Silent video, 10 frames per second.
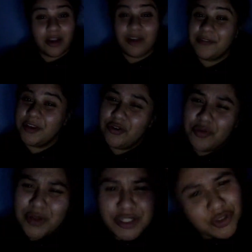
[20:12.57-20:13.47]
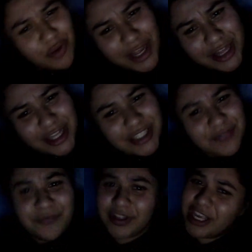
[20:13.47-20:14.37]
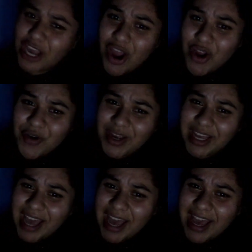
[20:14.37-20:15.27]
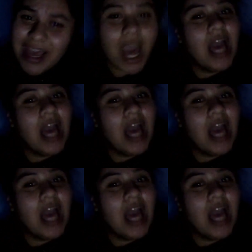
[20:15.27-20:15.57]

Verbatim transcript: If you enjoyed this video, okay?